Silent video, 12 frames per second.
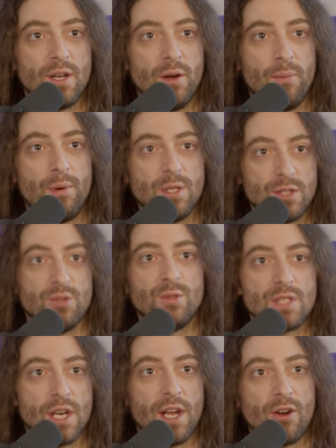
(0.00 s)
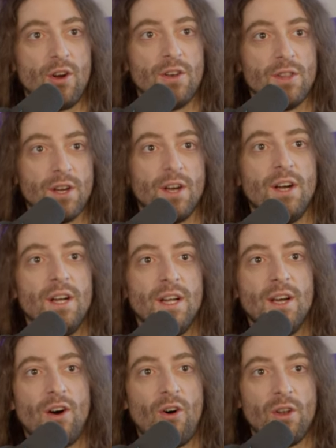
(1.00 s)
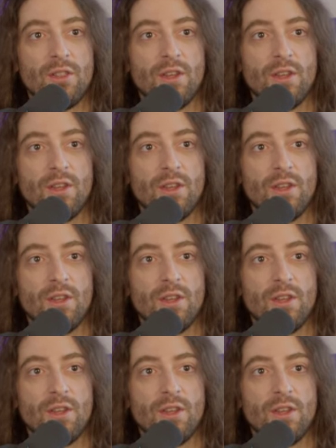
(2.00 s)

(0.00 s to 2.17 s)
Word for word: uh, pursuits like on the on mm-hmm.